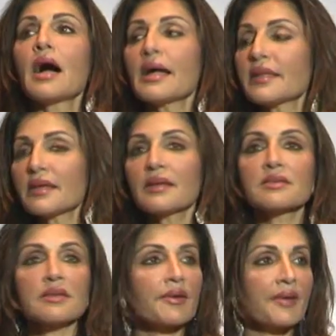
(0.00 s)
I think
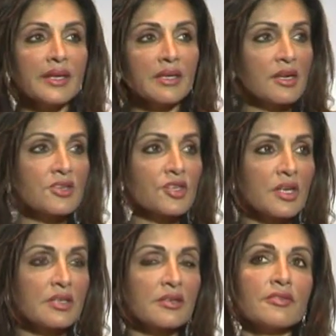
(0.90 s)
it's a great
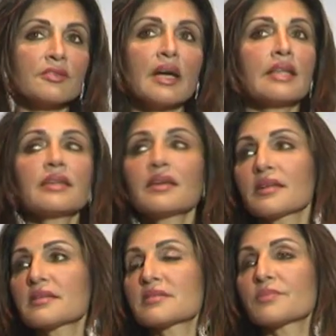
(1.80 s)
initiative. I think
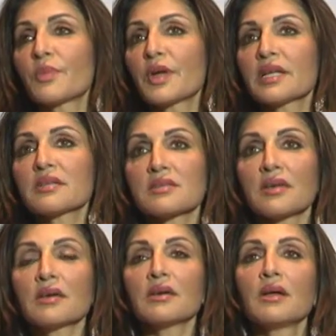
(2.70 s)
it brings
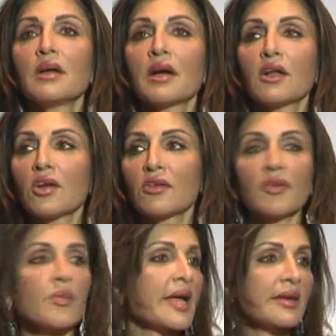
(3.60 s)
a lot of
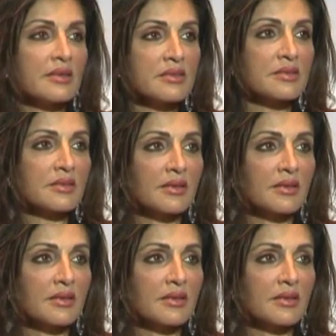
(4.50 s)
awareness